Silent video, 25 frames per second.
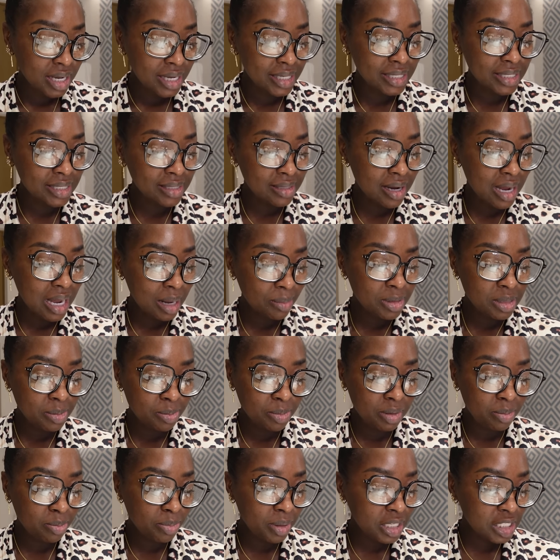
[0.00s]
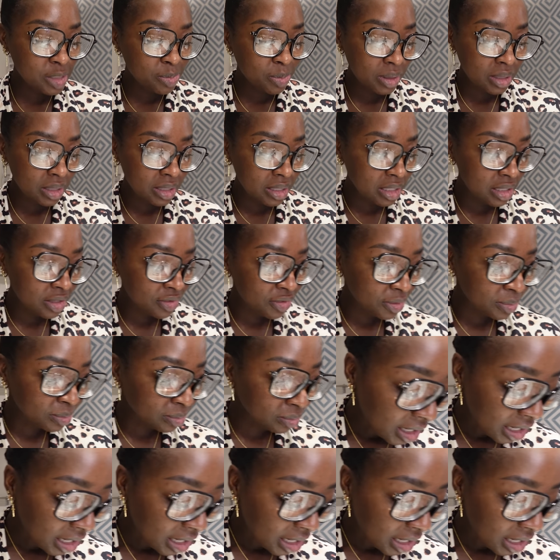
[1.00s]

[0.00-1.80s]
I stopped. But best believe,